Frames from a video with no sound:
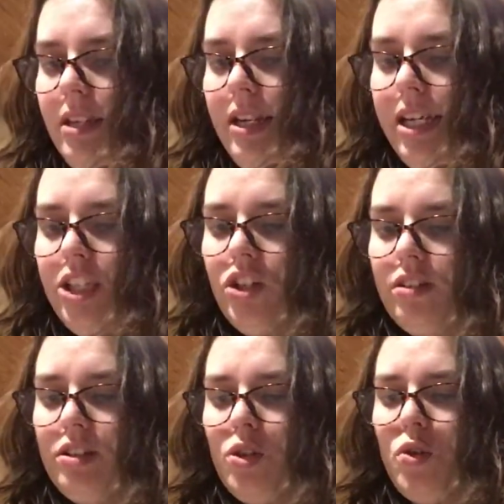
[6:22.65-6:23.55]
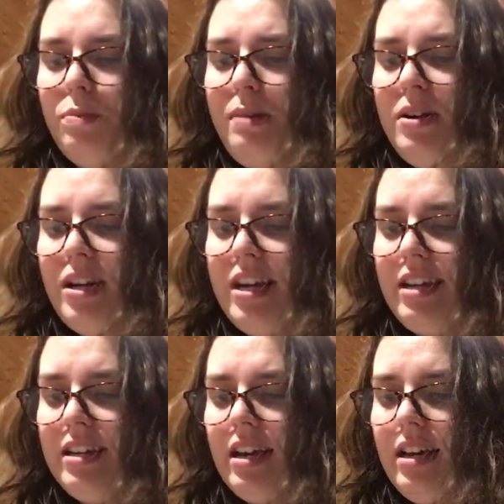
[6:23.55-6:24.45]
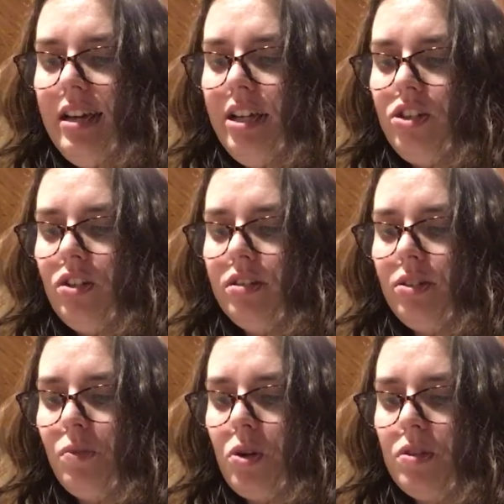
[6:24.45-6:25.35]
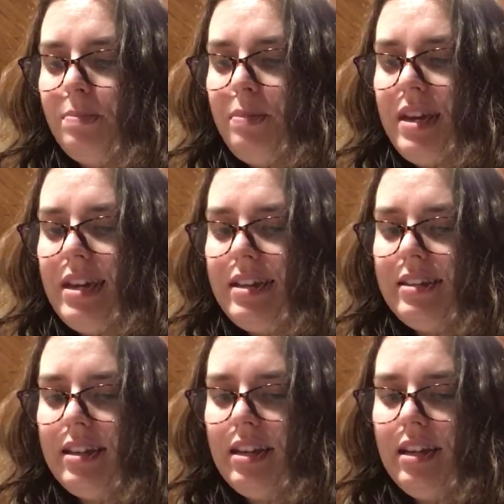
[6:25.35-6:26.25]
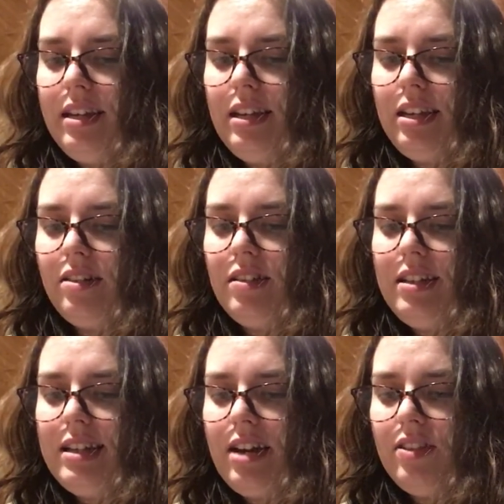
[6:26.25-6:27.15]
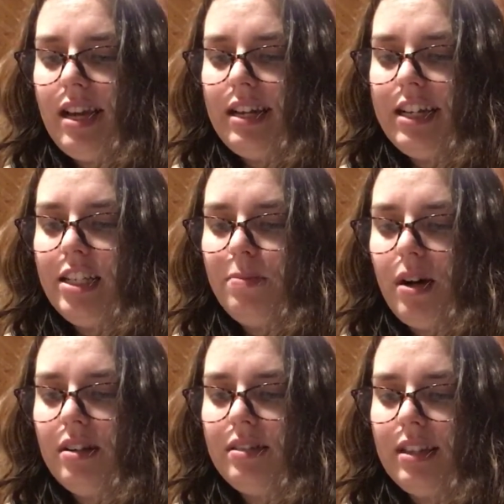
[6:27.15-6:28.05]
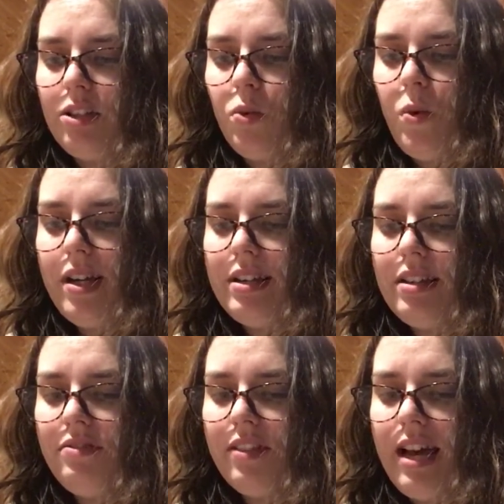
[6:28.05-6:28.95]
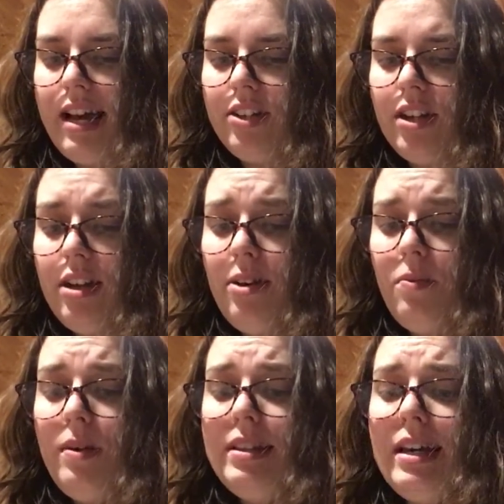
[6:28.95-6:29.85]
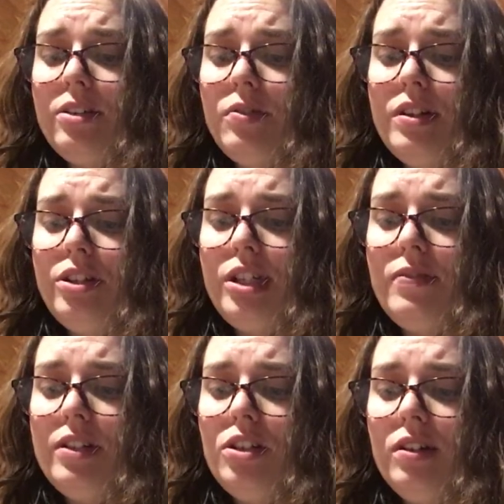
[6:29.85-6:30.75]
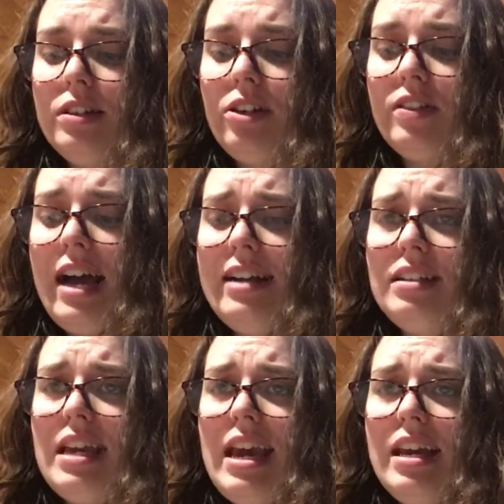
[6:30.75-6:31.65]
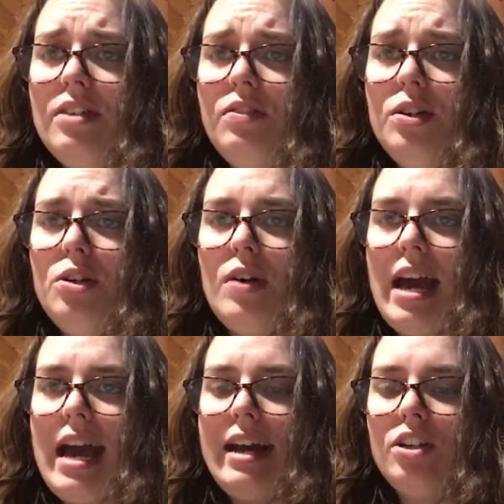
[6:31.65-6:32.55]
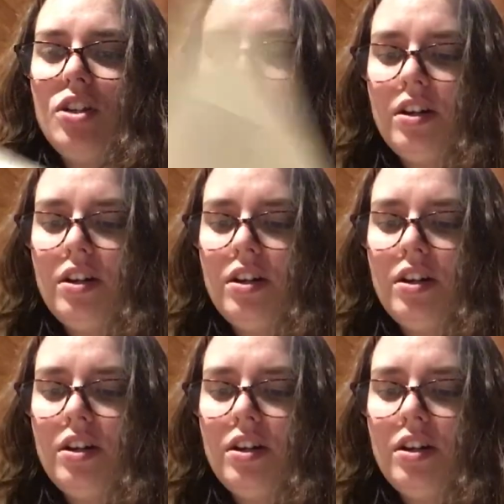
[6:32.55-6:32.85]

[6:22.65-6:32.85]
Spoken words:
He took the Who pudding. He took the roast beast. He cleaned out that icebox as quick as a flash. Why, that Grinch even took their last can of Who hash.